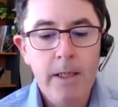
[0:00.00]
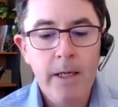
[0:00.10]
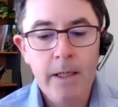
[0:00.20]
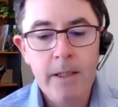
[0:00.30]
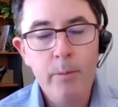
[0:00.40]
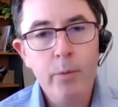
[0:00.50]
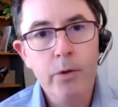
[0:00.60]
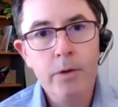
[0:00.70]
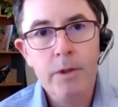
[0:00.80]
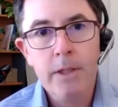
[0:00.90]
And
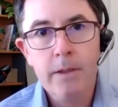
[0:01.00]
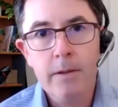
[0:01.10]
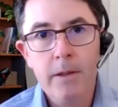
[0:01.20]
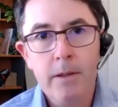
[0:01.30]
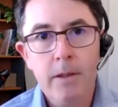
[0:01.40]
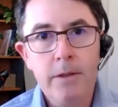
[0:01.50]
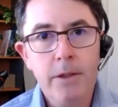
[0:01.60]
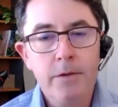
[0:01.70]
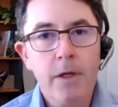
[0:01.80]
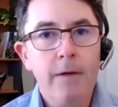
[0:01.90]
importantly,
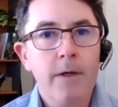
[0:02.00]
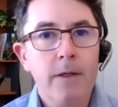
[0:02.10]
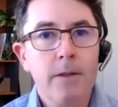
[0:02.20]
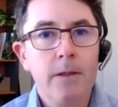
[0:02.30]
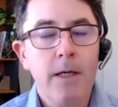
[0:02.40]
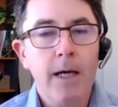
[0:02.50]
just over